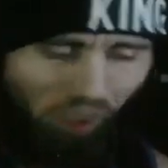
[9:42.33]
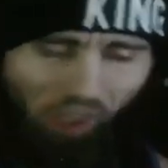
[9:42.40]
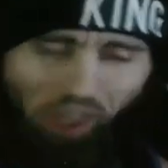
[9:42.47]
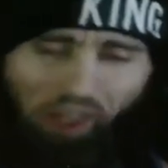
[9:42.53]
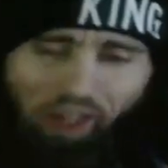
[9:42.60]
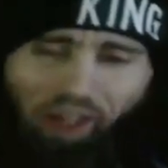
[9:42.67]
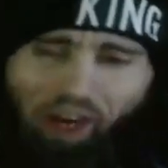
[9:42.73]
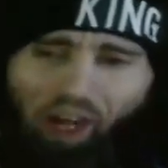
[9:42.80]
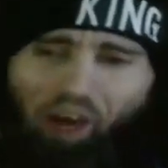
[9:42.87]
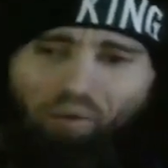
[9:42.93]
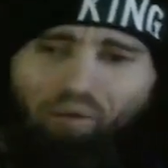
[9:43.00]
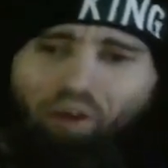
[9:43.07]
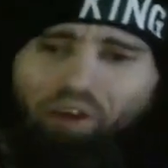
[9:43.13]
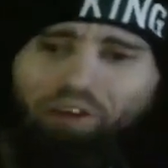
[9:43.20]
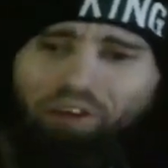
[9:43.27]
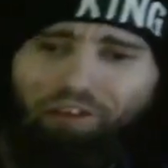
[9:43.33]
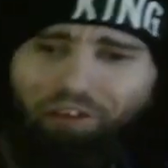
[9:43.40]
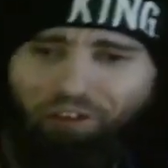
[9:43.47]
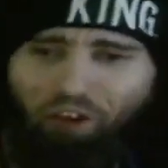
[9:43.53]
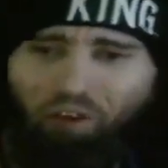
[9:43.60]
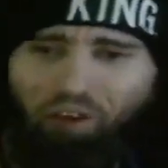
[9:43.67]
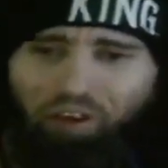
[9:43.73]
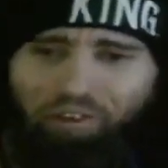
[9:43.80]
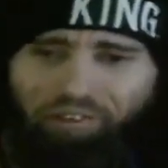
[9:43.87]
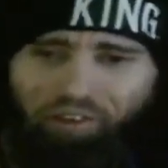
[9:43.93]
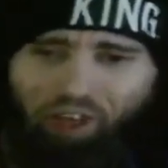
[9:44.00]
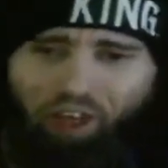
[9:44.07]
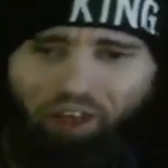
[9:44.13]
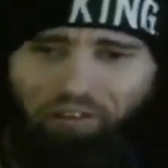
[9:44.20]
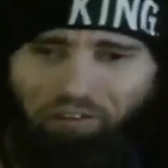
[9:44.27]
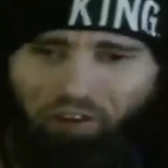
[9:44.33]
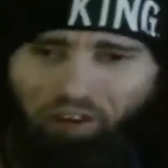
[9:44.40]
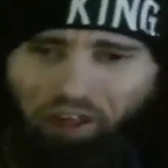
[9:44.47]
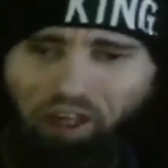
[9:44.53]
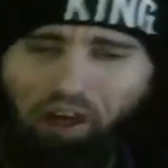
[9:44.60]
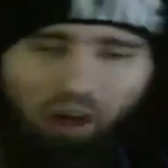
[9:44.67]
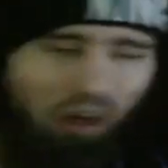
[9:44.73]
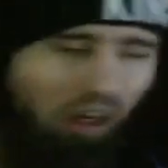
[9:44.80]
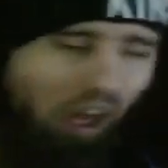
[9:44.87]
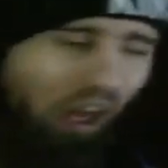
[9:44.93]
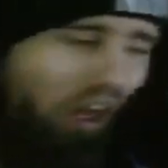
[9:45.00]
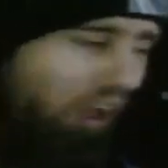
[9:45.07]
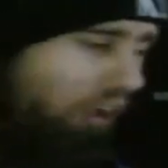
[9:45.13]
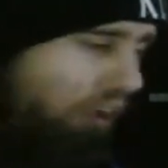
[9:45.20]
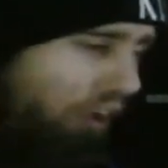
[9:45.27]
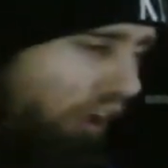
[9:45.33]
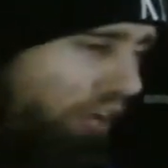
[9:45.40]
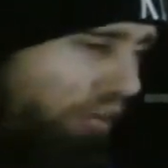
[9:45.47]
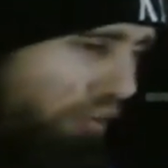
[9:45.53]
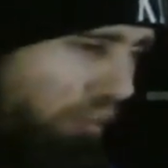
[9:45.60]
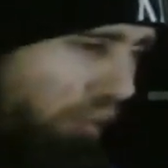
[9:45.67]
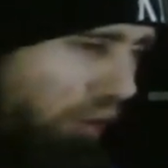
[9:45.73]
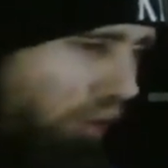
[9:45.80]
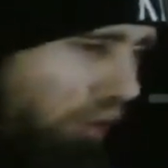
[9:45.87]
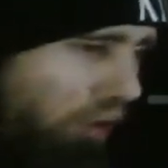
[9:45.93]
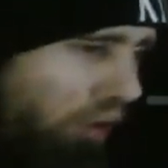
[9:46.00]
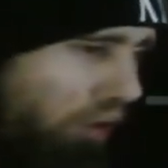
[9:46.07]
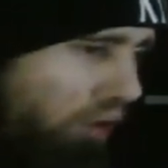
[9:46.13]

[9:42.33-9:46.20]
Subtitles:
And I want to show these guys that they are not untouchable